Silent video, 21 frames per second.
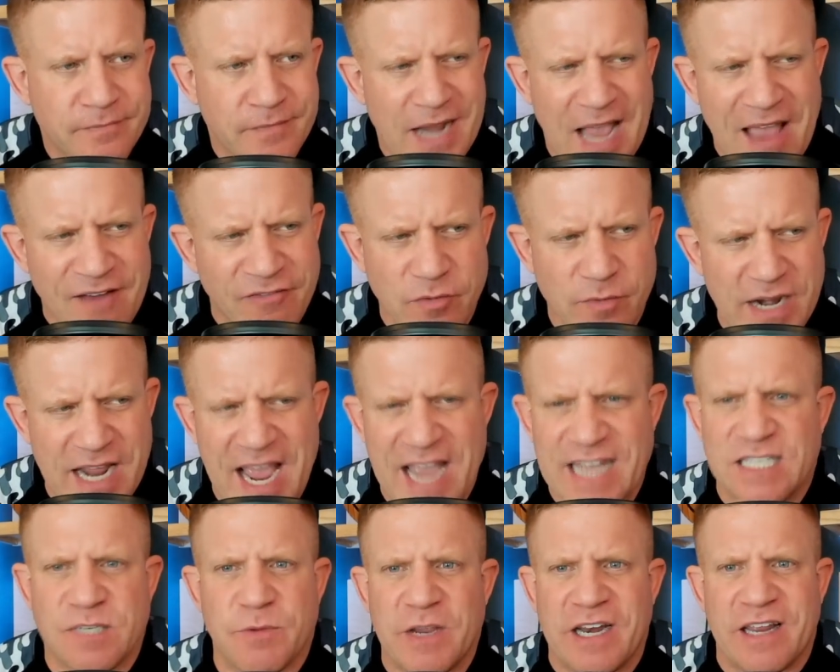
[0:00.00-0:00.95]
Everybody
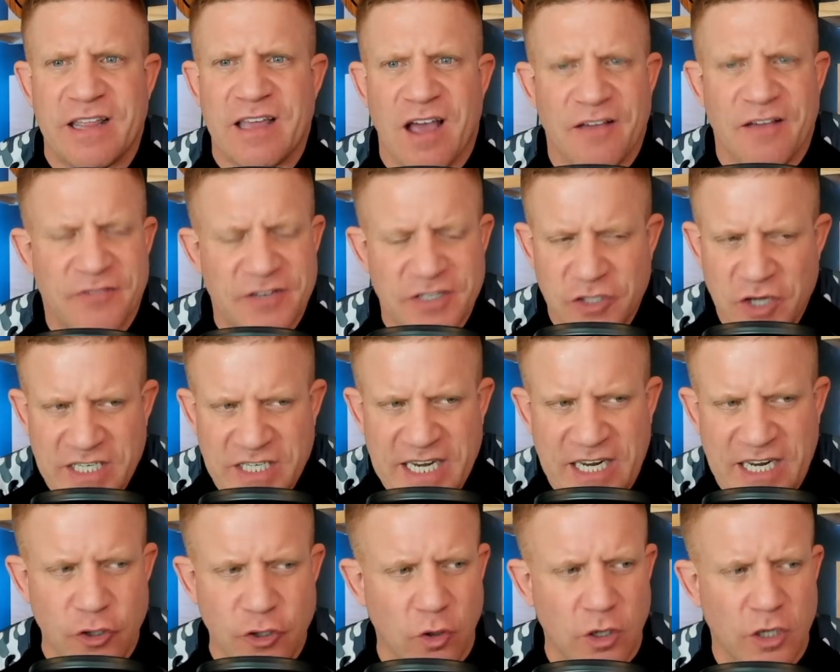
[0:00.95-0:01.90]
hates being in the office. So I
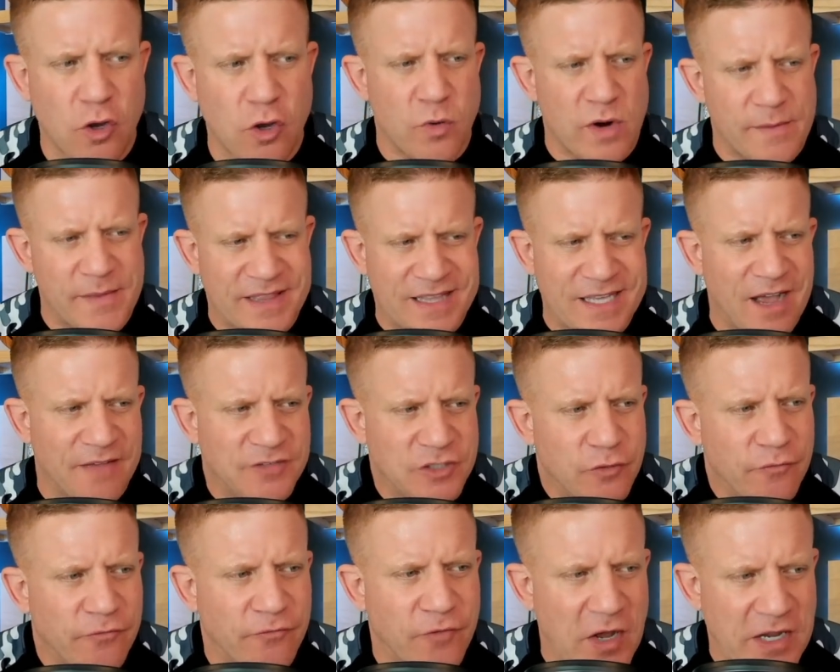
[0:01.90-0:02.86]
take a Norco when I'm at the
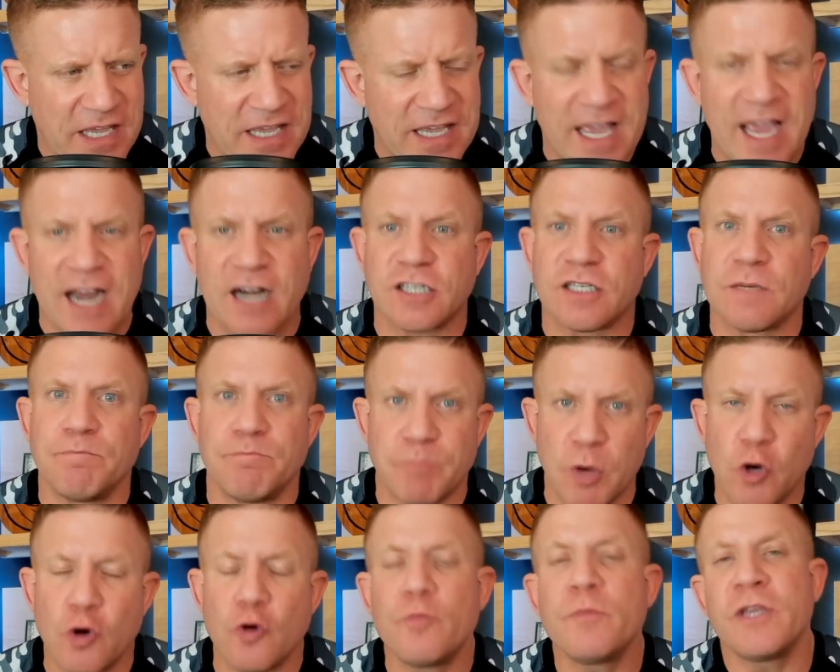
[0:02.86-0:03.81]
office. Who fucking cares? And
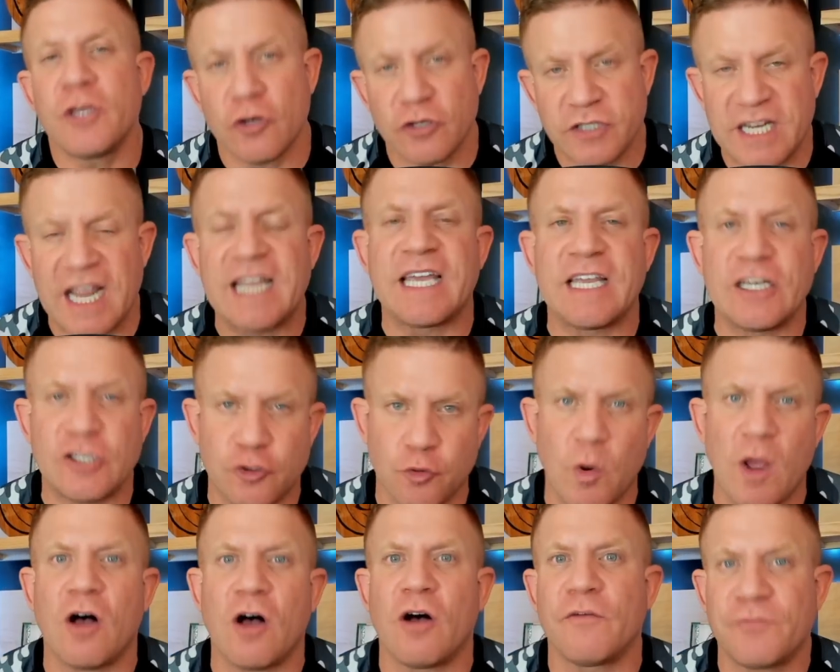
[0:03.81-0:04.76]
boom, you're taking
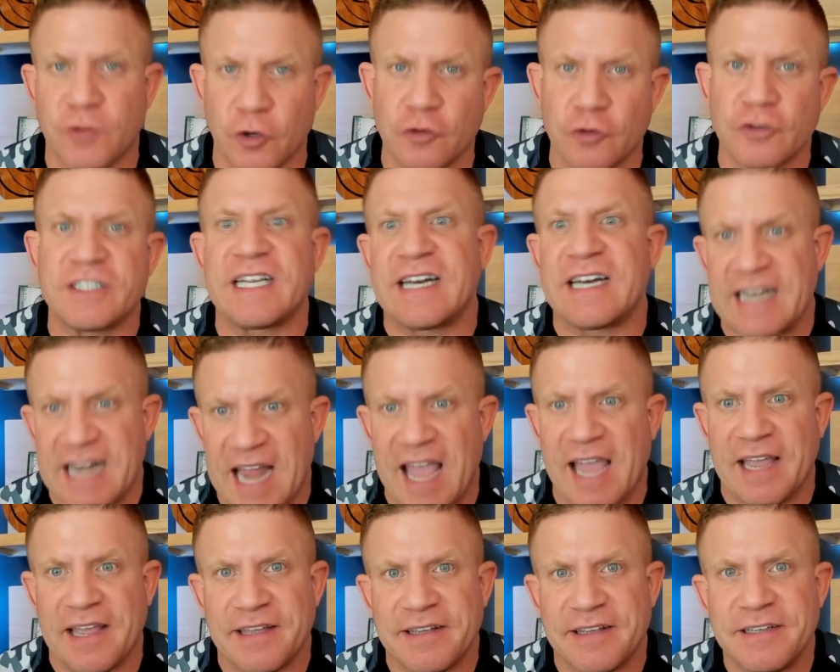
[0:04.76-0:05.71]
12, 13 a
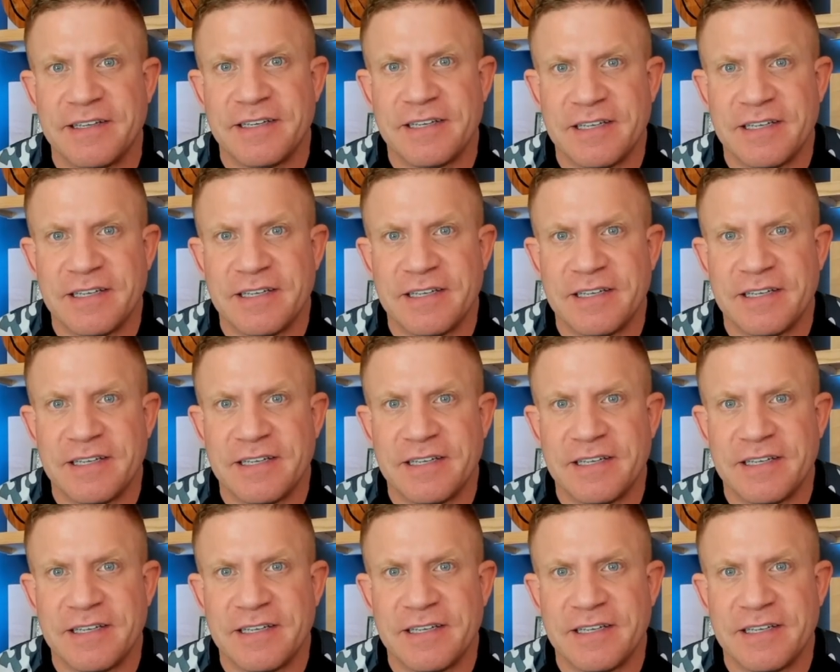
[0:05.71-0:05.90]
day.